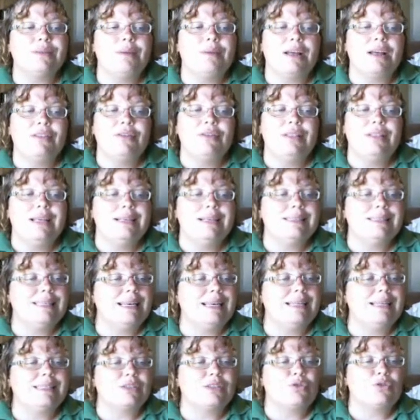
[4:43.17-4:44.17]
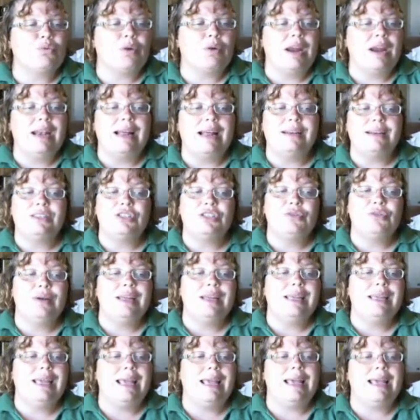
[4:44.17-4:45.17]
some other things that it's great at
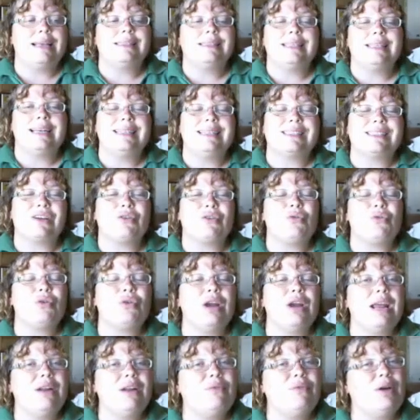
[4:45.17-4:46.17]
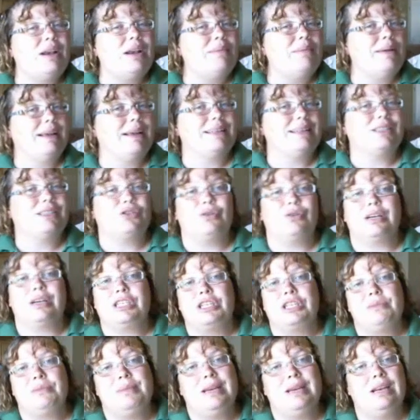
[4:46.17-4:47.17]
doing is that it's a creative way to make
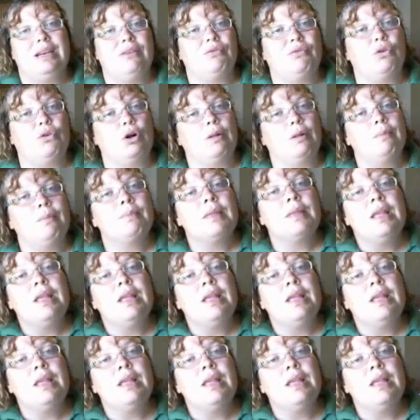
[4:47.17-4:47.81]
instruction meaningful.